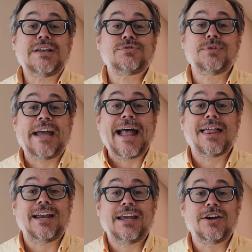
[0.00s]
meets
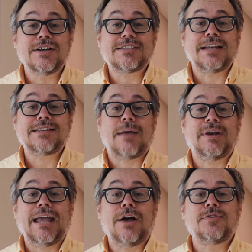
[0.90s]
reality here at St.
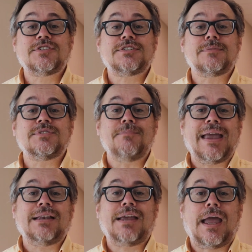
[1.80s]
Tammany Health System's
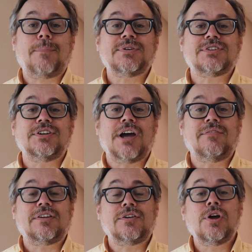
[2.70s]
main campus in
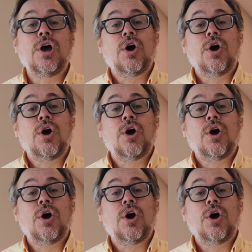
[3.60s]
Covington.